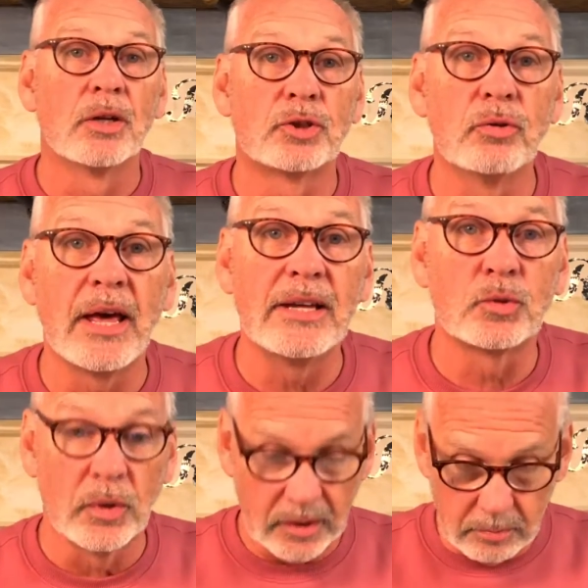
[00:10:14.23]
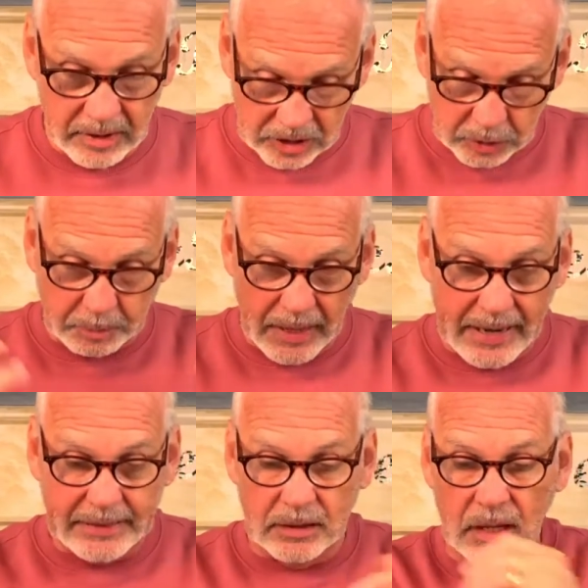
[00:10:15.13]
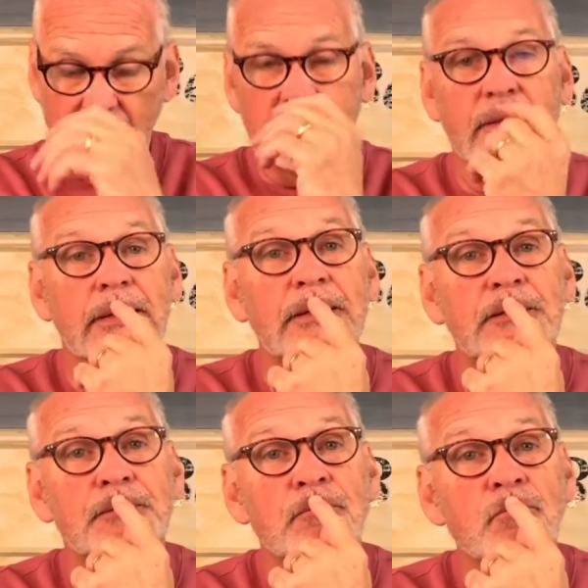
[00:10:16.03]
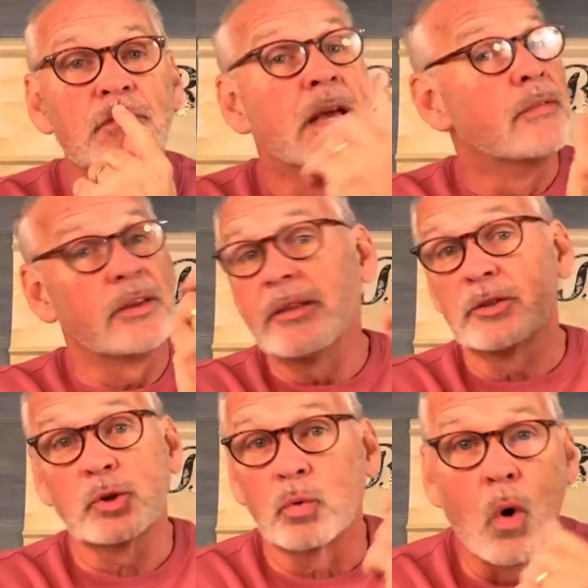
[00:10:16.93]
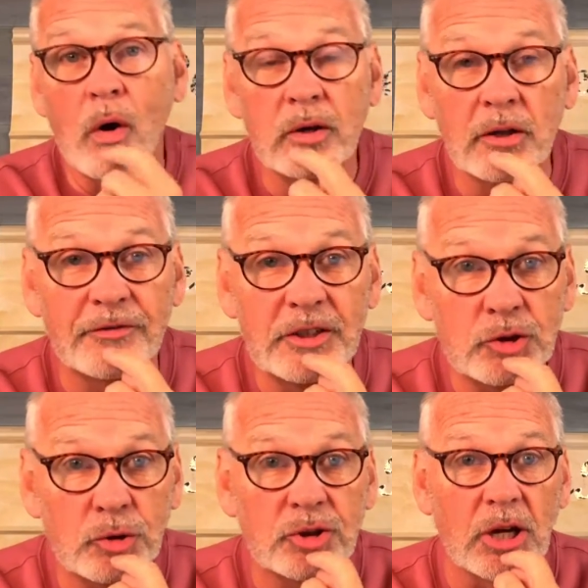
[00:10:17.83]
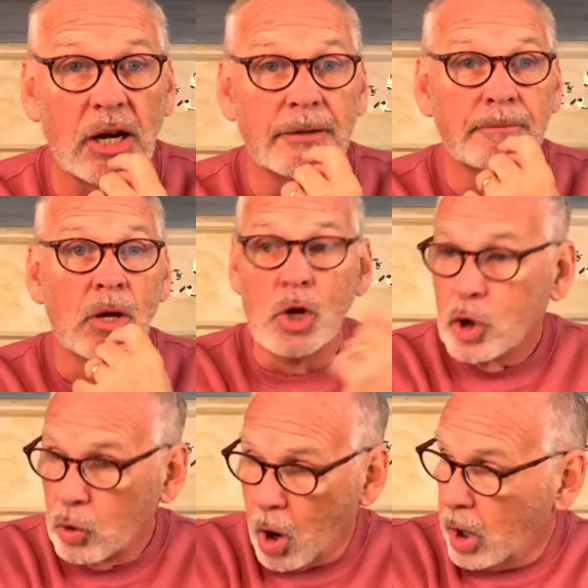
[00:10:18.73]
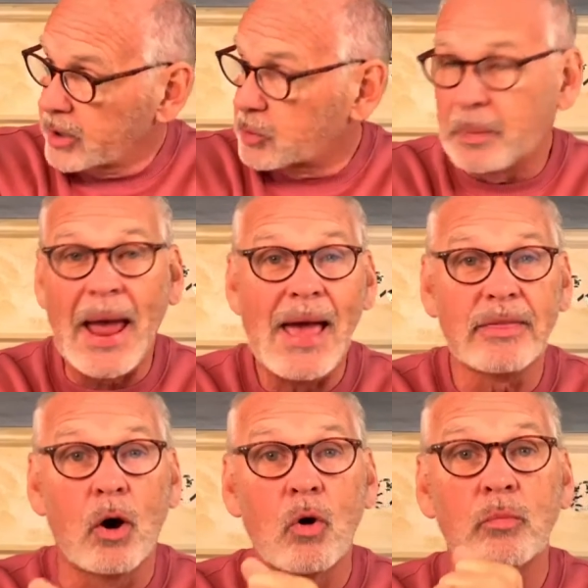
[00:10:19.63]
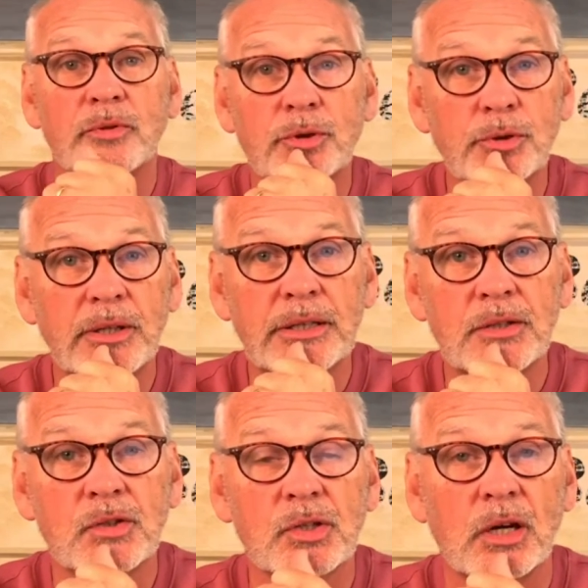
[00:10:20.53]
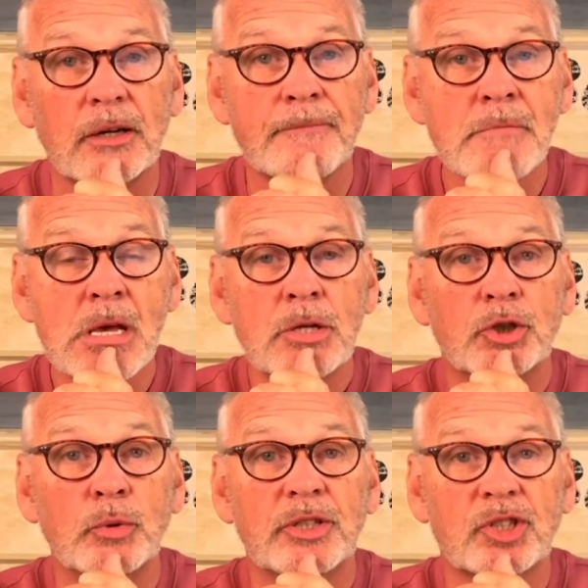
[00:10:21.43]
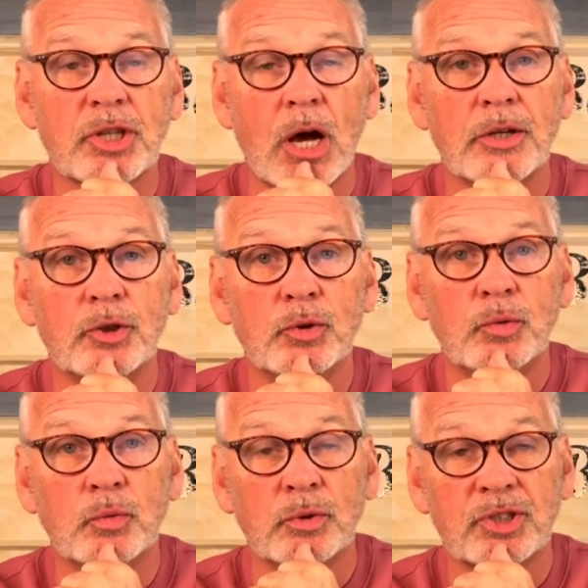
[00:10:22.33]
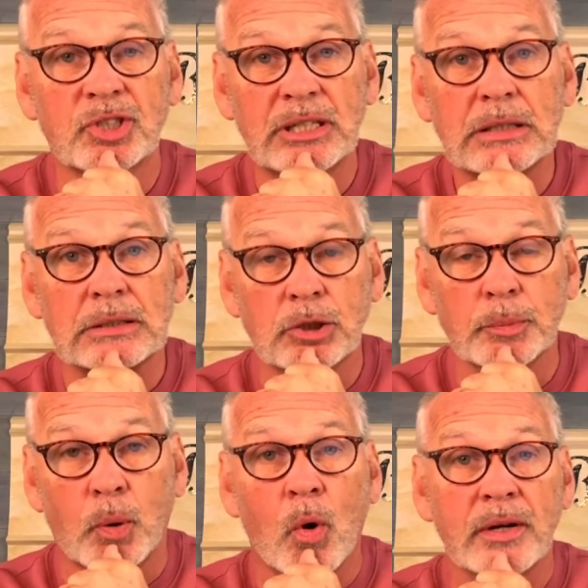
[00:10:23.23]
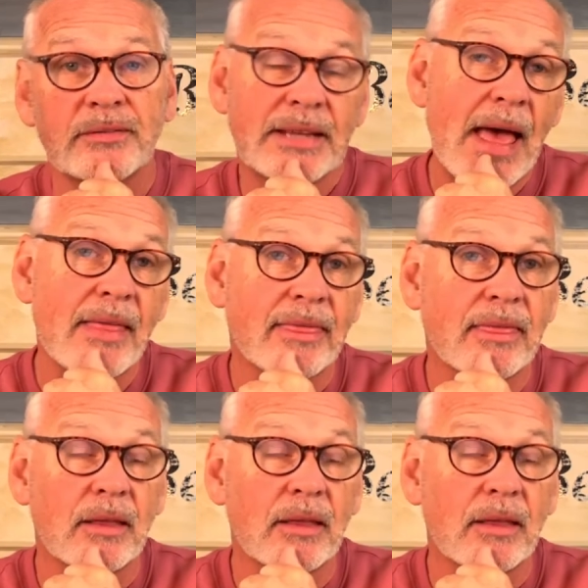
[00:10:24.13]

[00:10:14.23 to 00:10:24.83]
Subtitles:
2 days with them explaining a lot of things. Then there's a royal official son who, on his path home to his son who was sick to the point of death,